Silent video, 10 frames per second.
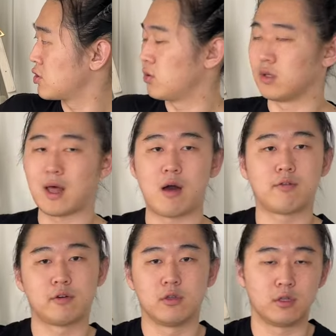to allow
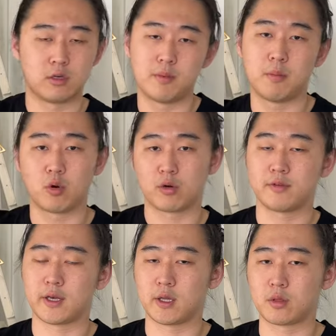for a little bit more of
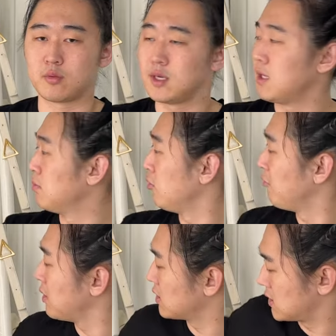like a 3D
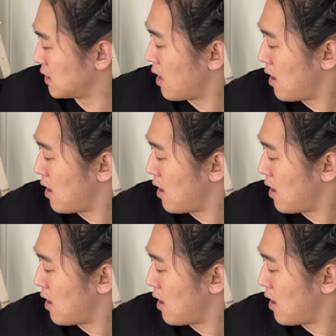movement.